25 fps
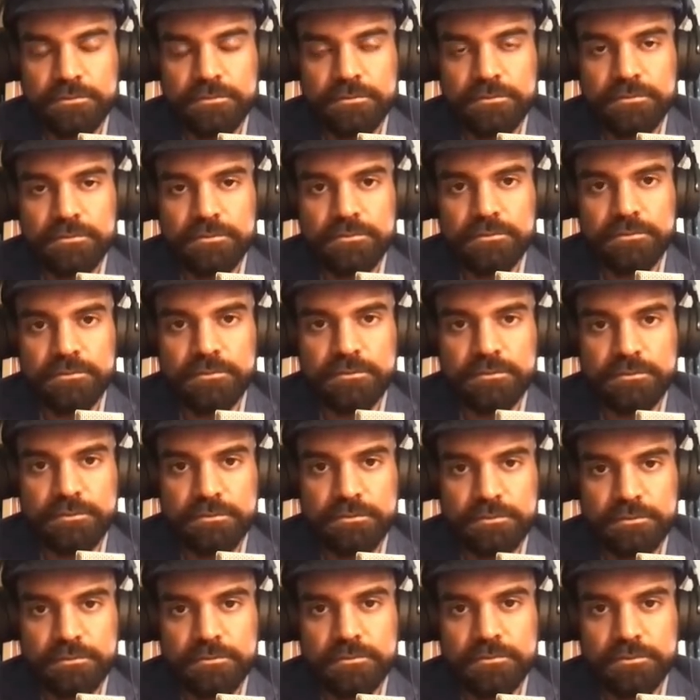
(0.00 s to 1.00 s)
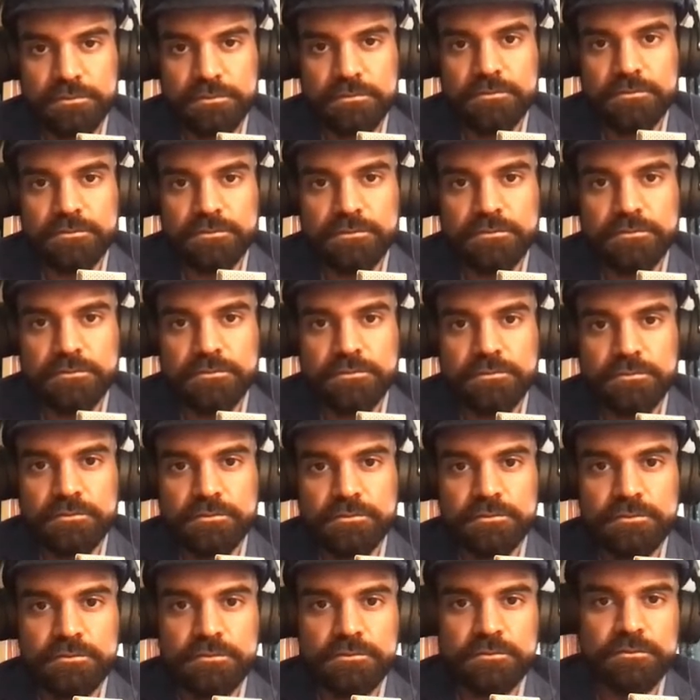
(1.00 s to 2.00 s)

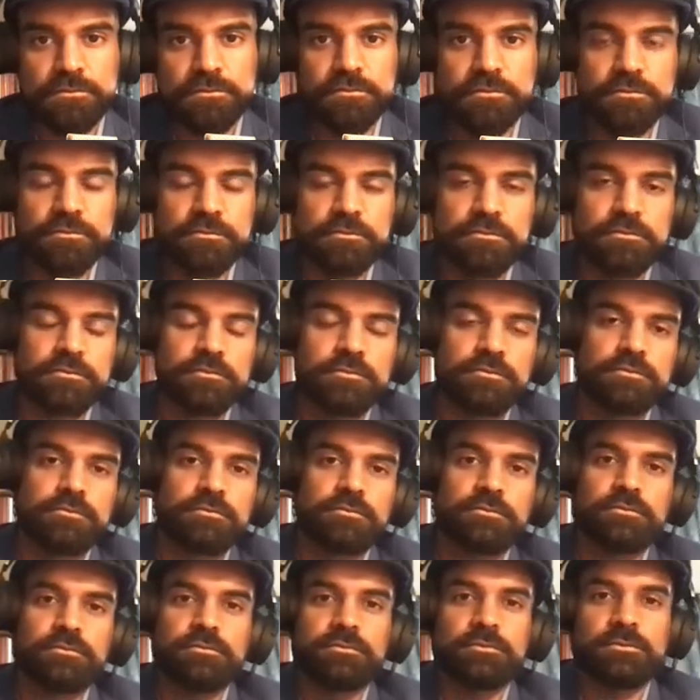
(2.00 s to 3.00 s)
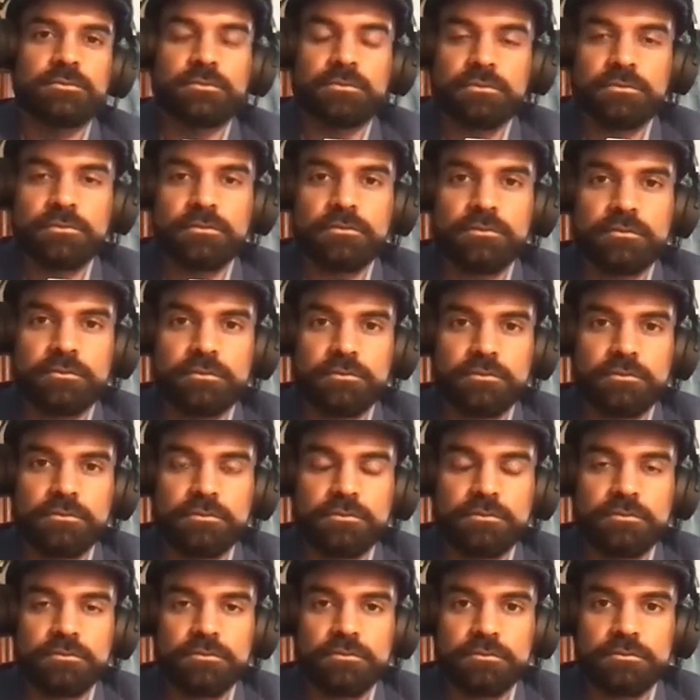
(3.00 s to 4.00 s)

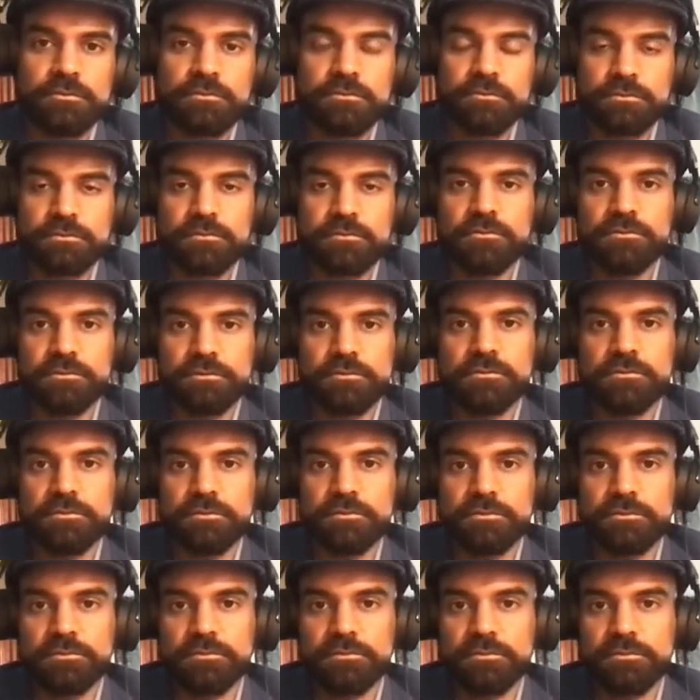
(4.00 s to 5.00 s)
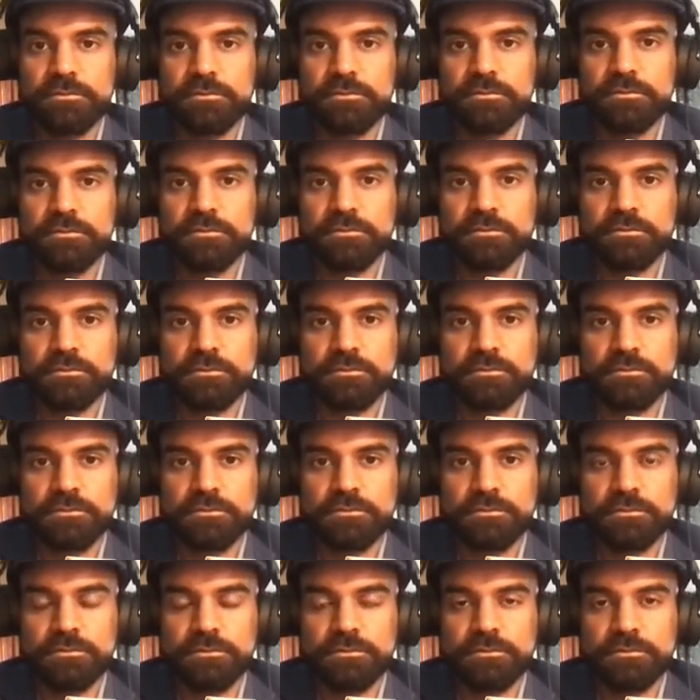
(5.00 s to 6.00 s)

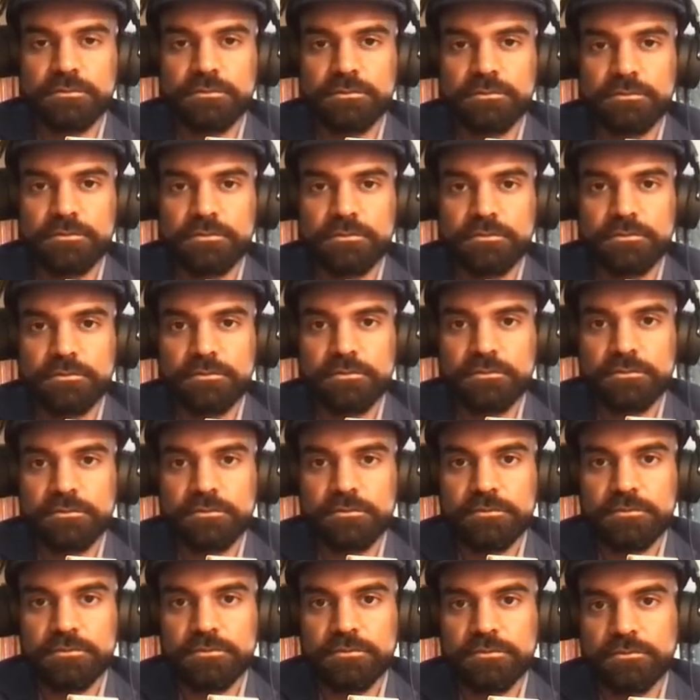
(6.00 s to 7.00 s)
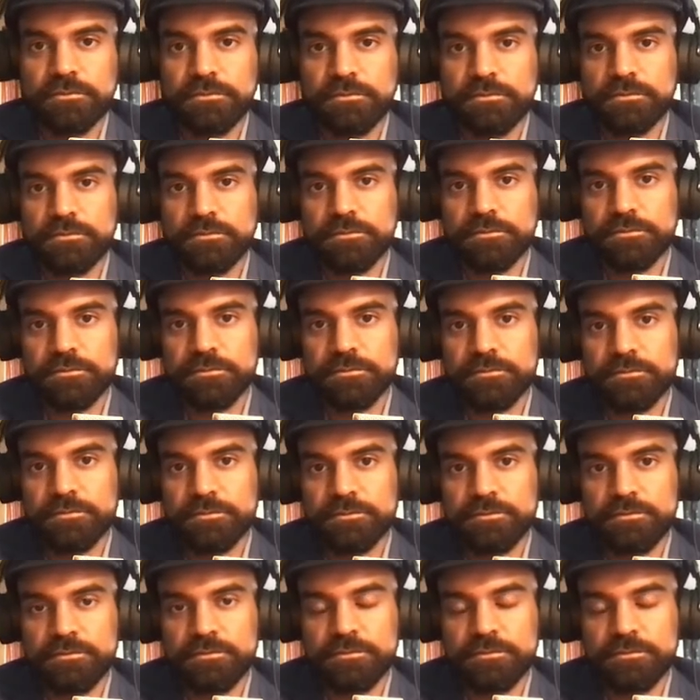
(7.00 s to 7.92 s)
[no speech]